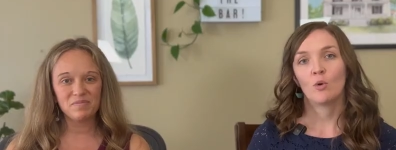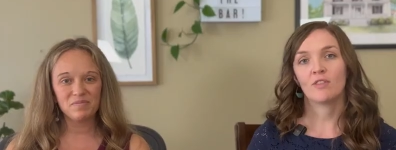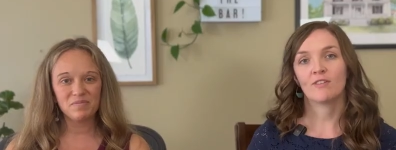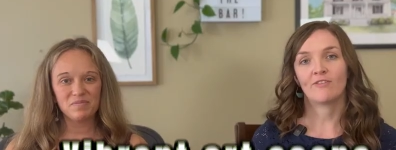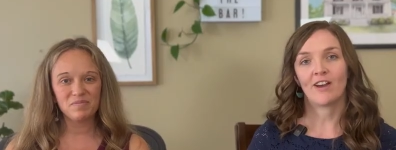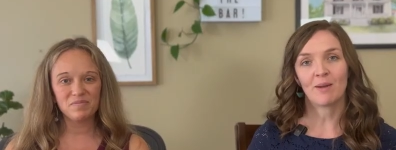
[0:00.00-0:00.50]
Speaker 1: with
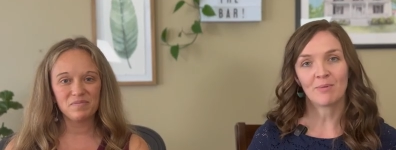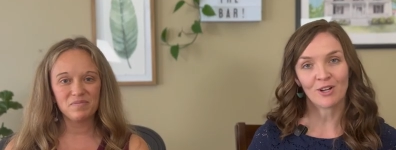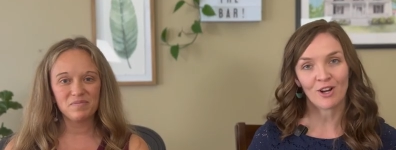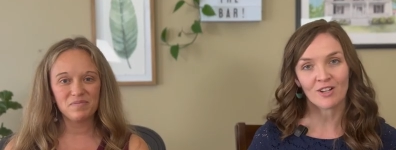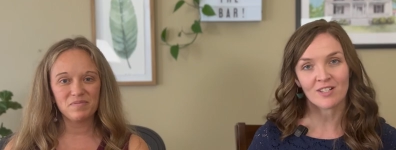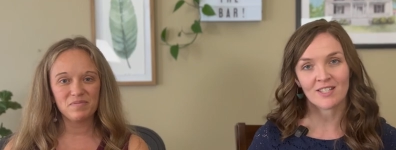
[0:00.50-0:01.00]
a vibrant
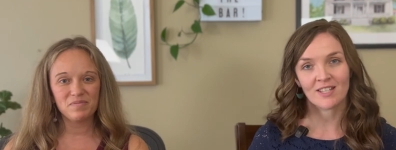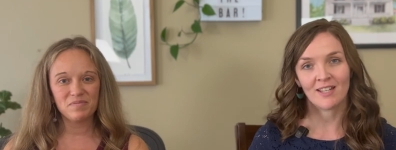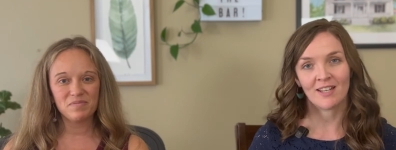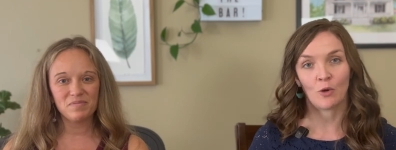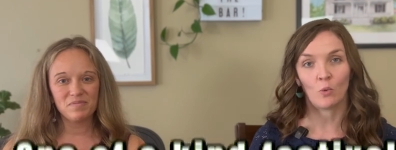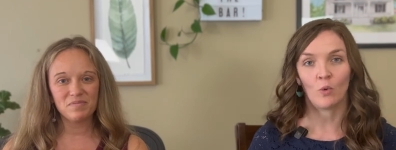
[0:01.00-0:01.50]
art scene
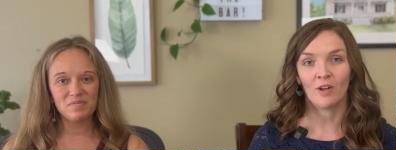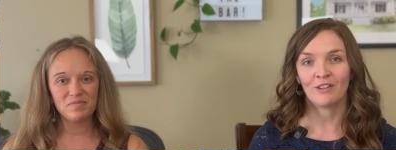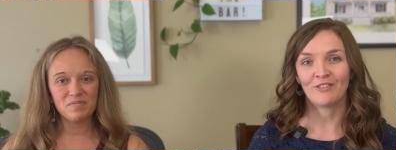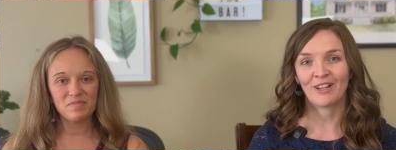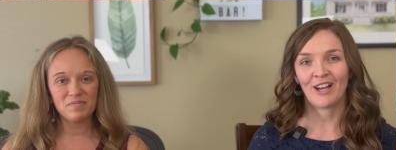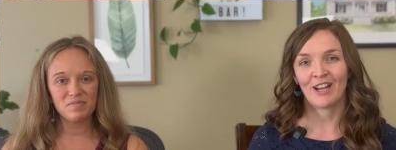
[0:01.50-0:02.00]
and
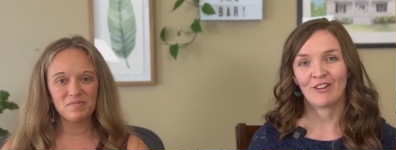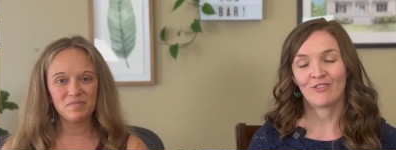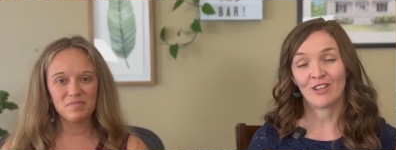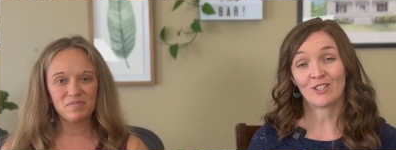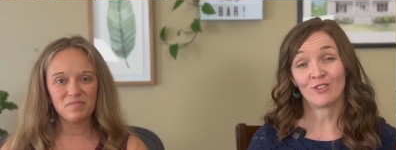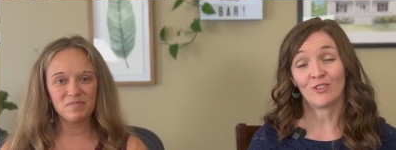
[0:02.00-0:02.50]
one-of-a-kind
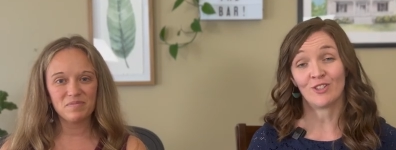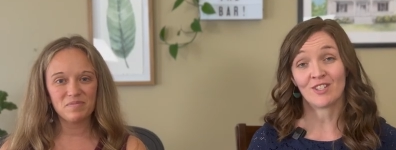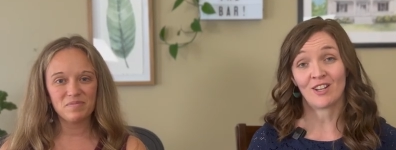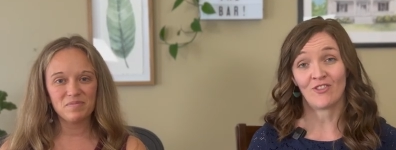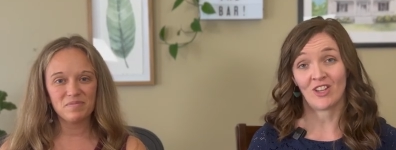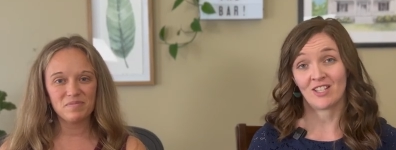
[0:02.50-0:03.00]
festivals
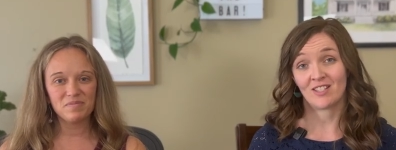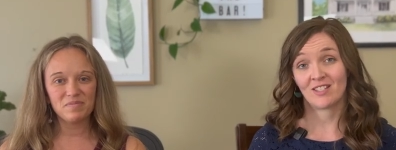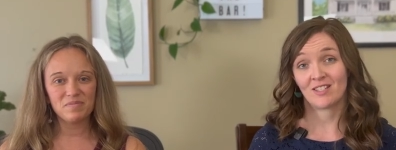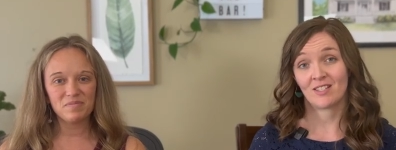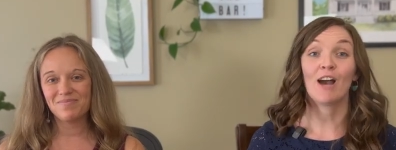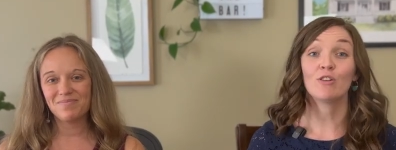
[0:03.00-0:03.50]
and events.
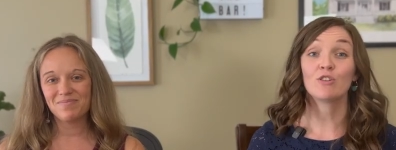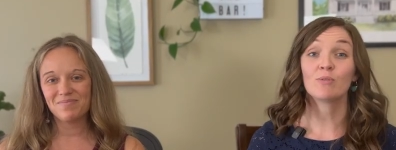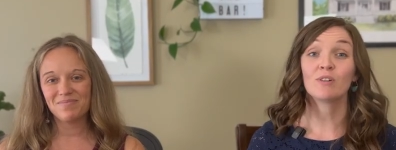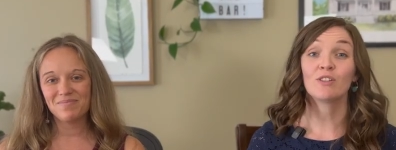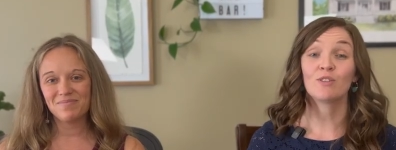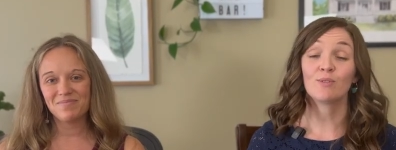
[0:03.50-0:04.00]

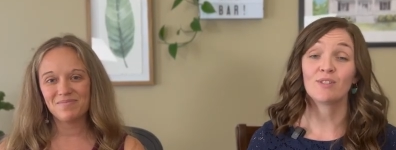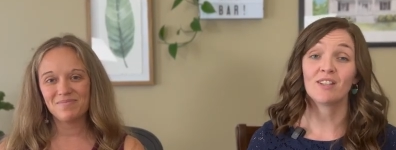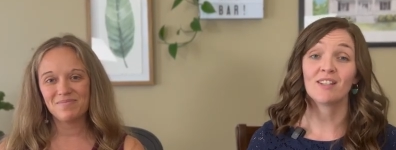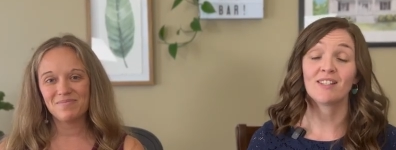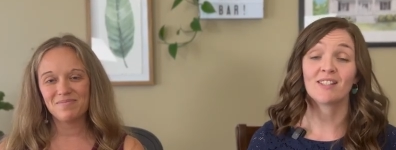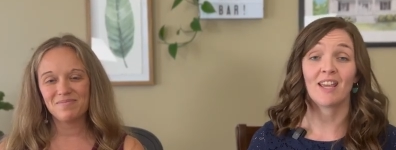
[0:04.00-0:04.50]
Outdoor
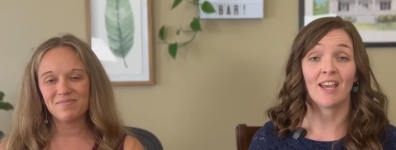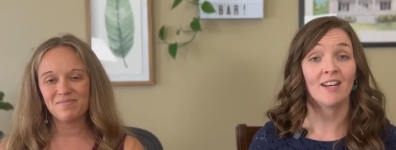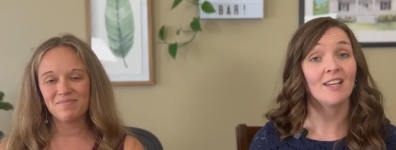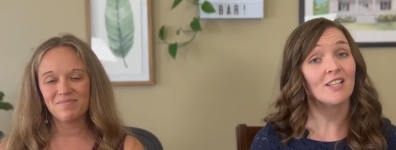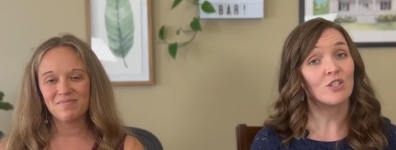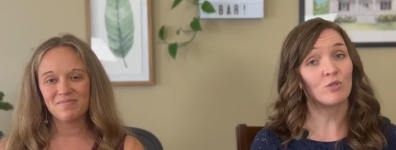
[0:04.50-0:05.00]
enthusiasts and
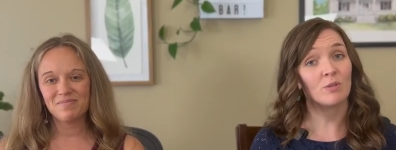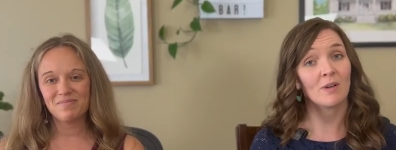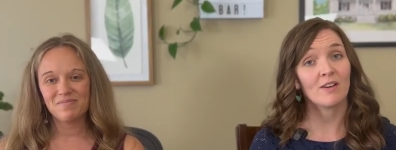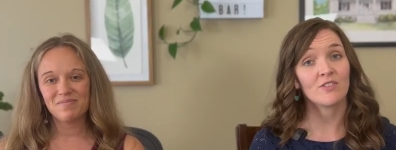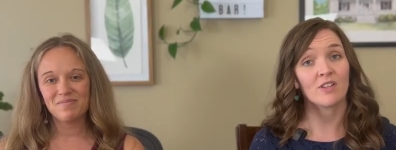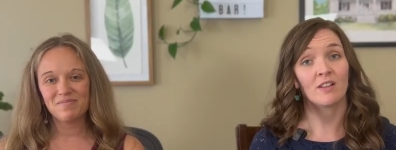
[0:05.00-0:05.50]
history
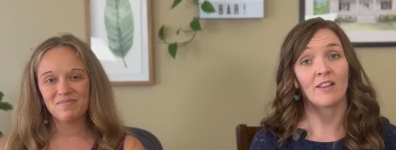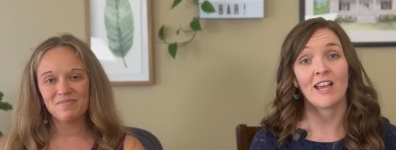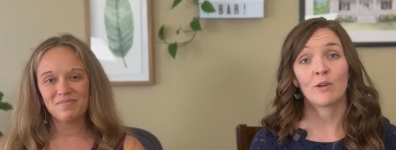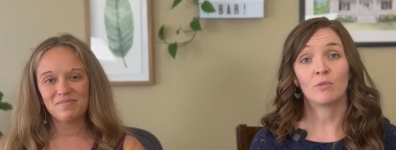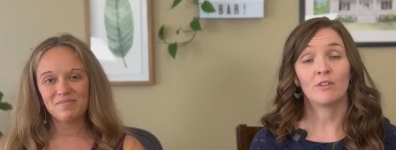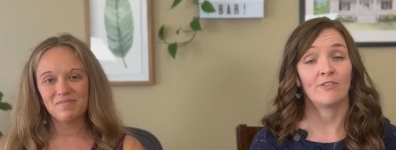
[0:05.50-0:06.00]
buffs alike will